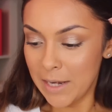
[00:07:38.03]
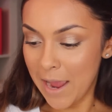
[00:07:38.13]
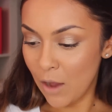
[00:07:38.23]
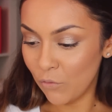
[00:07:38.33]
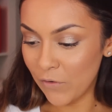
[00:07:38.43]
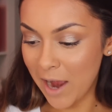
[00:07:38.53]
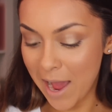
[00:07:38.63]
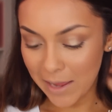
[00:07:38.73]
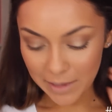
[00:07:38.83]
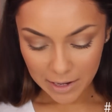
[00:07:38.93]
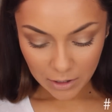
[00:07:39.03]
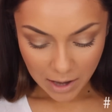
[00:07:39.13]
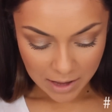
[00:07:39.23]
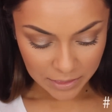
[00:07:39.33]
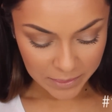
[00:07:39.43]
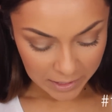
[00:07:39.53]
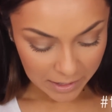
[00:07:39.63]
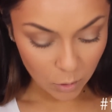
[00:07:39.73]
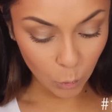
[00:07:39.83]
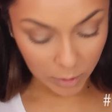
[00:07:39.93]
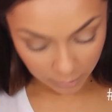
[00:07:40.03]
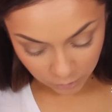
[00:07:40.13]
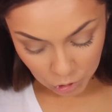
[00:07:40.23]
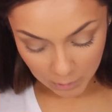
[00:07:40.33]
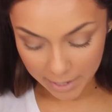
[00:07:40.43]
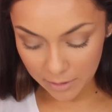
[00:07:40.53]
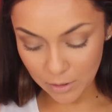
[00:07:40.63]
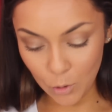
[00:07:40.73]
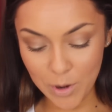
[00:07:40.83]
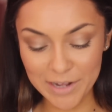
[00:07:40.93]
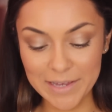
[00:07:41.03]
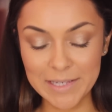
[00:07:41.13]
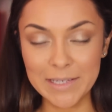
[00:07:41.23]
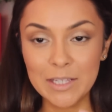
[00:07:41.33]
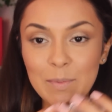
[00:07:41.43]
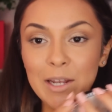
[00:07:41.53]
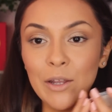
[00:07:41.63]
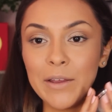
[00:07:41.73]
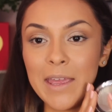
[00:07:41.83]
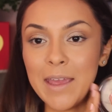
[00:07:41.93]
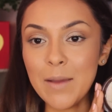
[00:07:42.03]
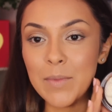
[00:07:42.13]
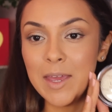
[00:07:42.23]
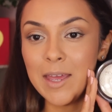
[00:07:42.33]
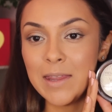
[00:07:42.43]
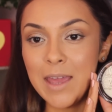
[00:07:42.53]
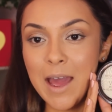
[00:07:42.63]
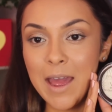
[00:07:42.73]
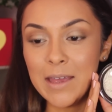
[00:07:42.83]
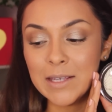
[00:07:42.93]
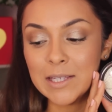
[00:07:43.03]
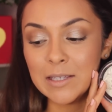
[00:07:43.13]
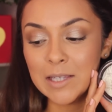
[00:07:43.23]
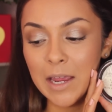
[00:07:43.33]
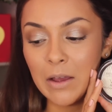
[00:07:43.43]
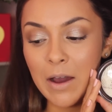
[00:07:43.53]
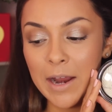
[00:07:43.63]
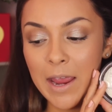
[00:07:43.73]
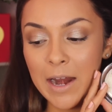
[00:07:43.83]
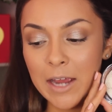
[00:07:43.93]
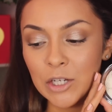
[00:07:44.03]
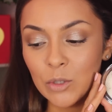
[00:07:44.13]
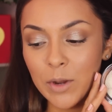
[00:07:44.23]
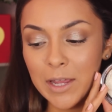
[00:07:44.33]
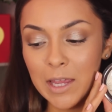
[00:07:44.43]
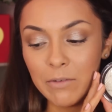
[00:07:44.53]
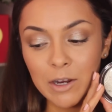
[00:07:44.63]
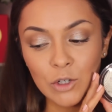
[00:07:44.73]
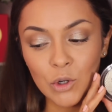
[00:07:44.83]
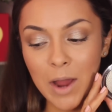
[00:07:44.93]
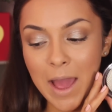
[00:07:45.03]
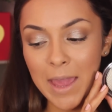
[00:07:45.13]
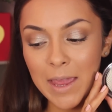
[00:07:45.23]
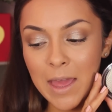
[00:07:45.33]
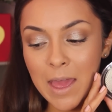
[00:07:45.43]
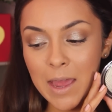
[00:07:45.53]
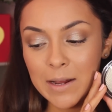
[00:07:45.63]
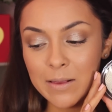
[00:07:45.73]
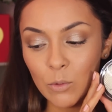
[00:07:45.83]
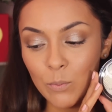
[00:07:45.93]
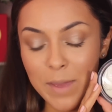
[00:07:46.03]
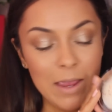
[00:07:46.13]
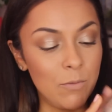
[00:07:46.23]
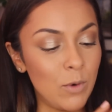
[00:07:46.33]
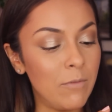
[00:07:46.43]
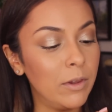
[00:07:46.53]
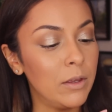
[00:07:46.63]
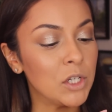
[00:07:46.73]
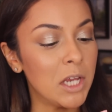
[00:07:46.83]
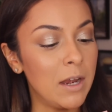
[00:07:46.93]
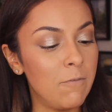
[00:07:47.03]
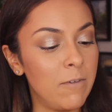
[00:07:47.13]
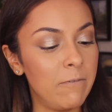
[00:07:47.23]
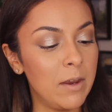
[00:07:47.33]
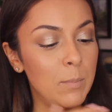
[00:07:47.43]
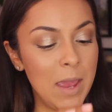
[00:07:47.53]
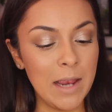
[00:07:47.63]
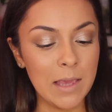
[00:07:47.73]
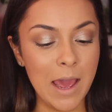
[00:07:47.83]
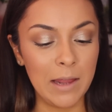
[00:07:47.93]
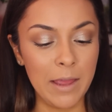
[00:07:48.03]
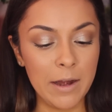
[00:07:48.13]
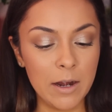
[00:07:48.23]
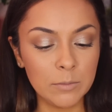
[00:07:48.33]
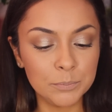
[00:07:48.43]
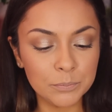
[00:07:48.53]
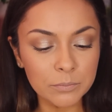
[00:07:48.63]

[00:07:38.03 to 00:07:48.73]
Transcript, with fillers: Now for highlighter, I think I will try a new one because this has been looking at me in the eyes since I got it and I just want to give it a try. It's the Makeup Revolution Vivid Baked Highlighter.